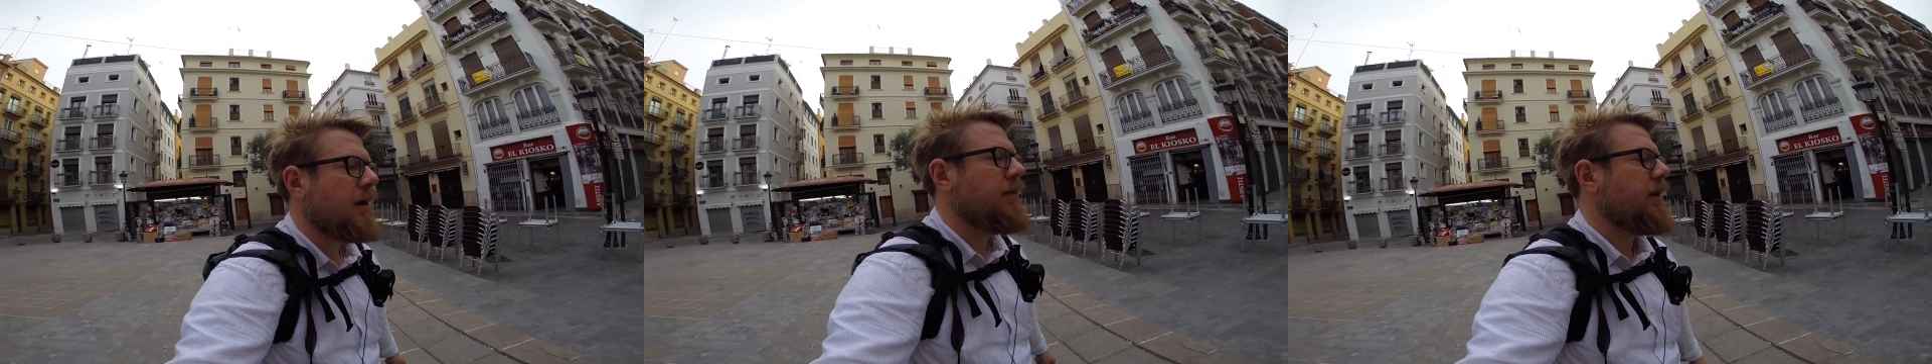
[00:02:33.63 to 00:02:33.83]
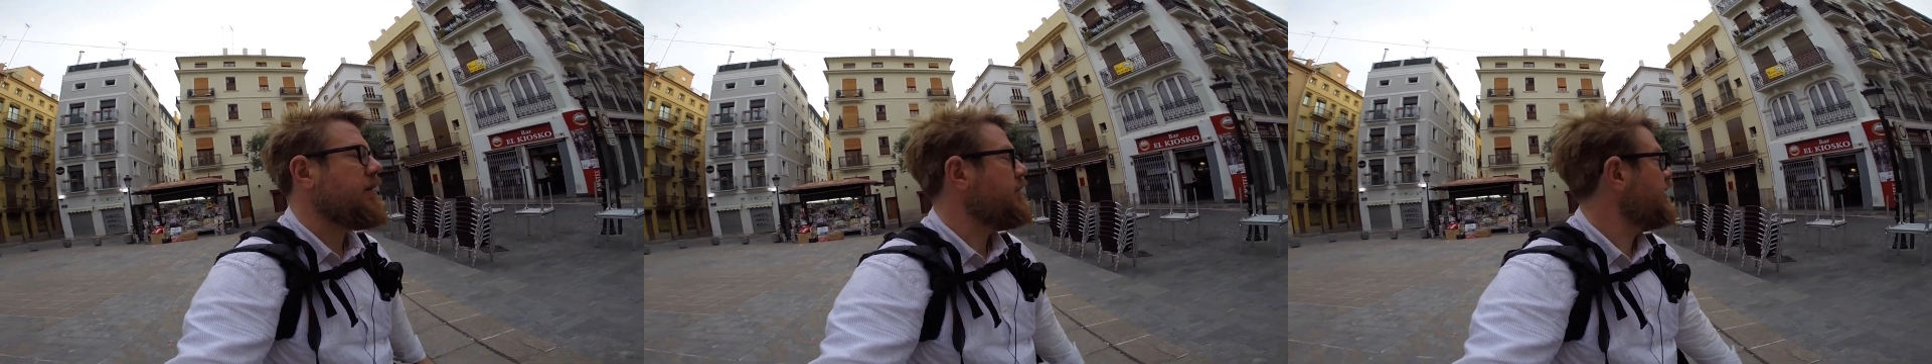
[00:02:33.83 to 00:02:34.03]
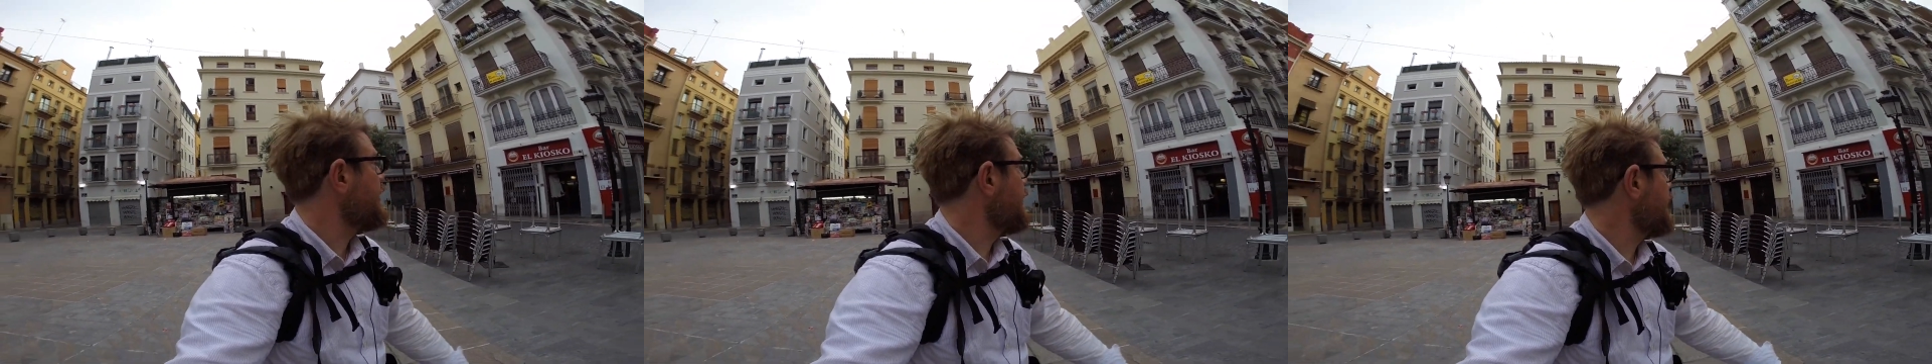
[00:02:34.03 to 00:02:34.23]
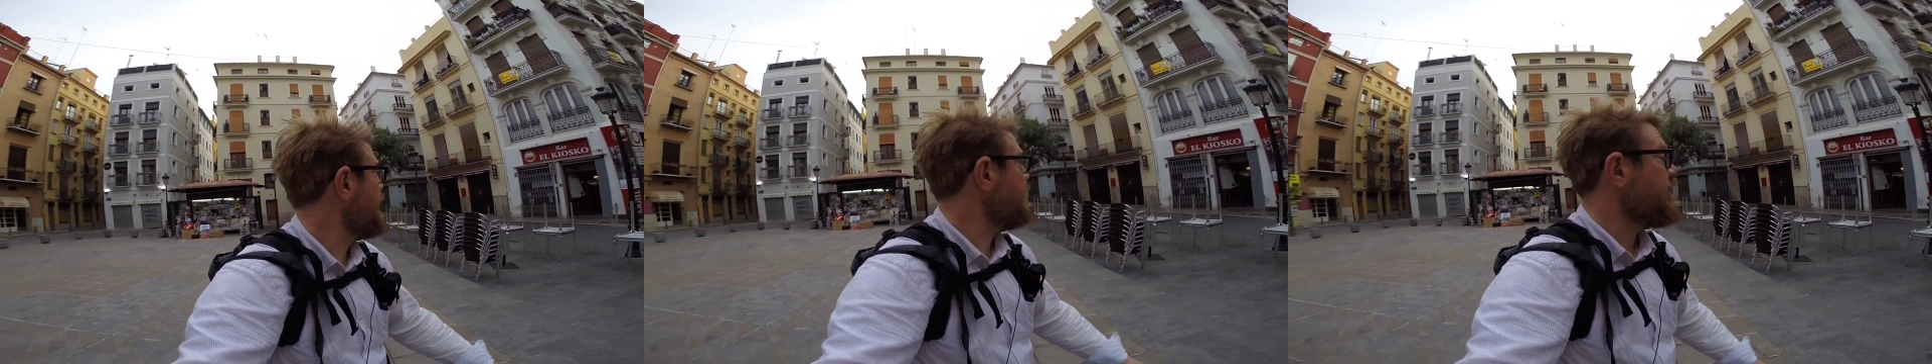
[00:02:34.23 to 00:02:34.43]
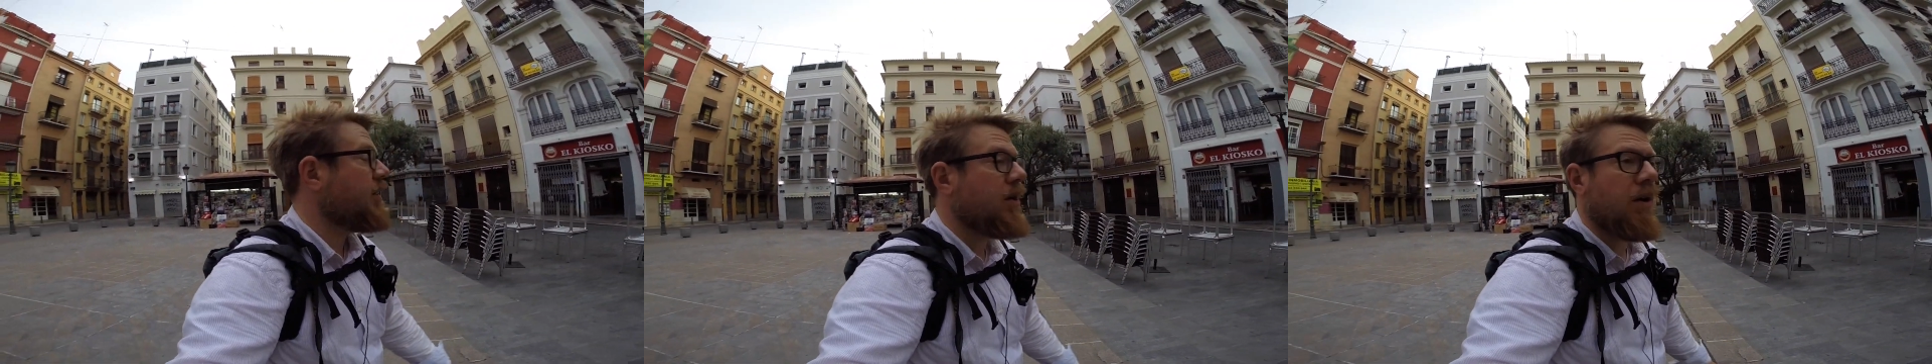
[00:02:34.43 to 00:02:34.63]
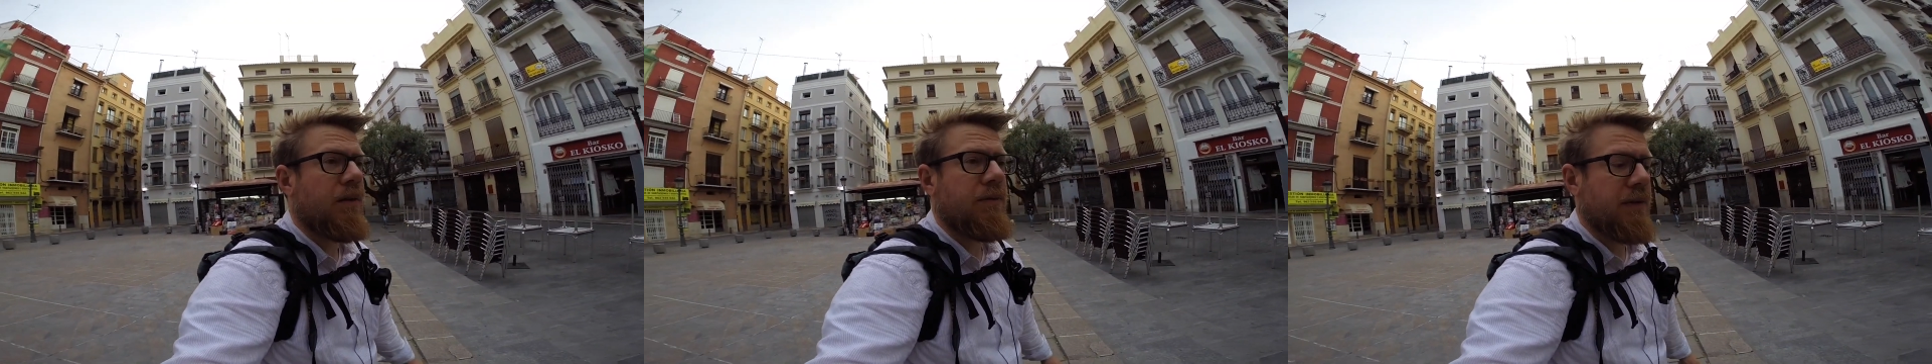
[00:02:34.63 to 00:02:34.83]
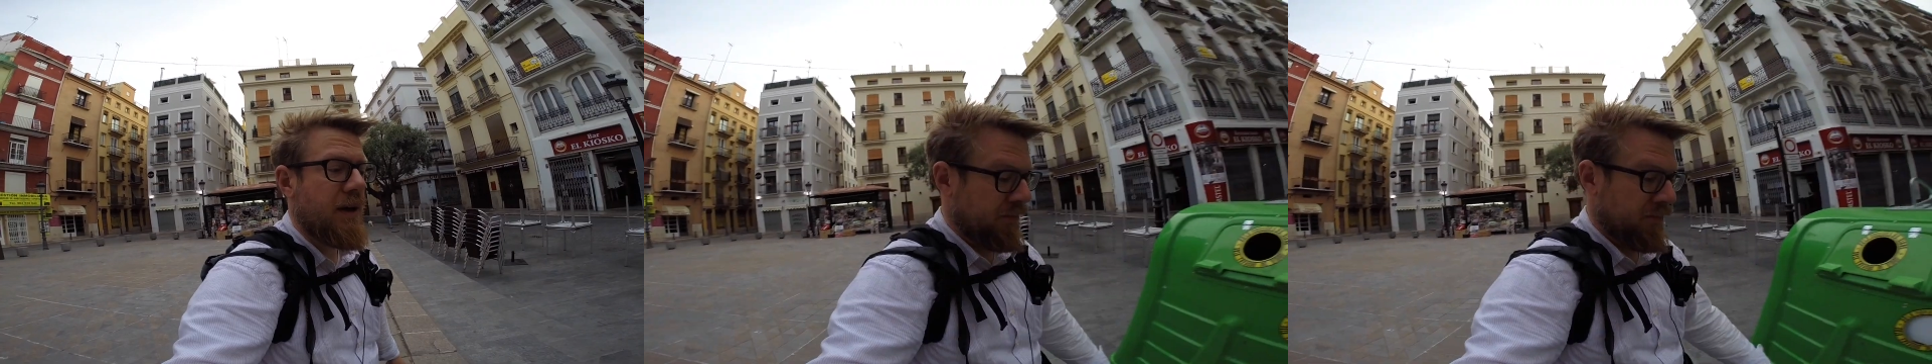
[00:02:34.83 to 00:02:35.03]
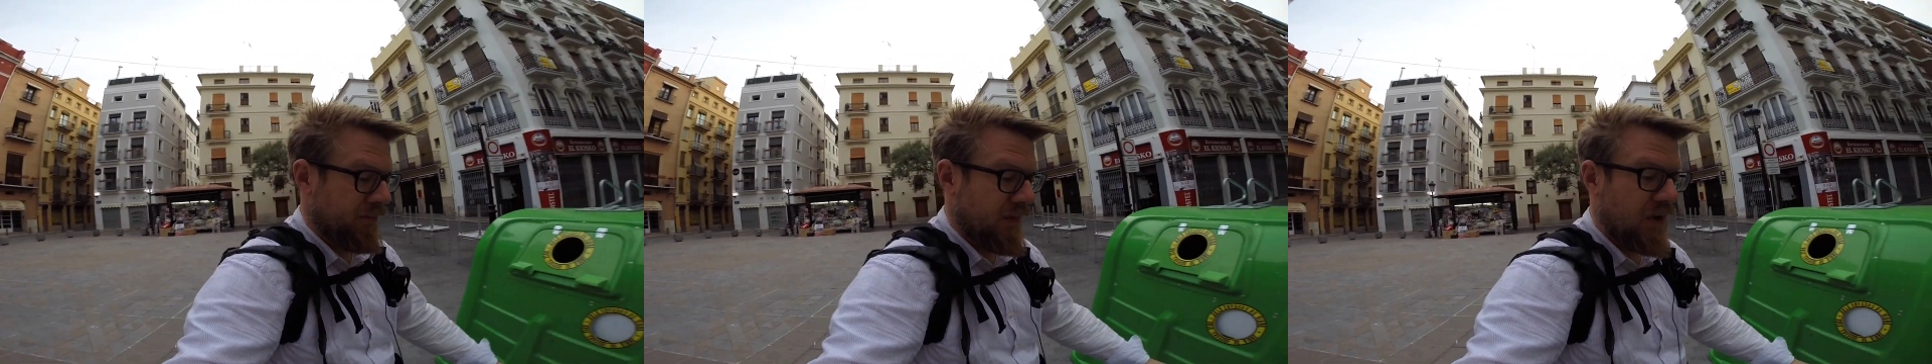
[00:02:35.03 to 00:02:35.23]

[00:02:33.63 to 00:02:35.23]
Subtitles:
we can have a coffee.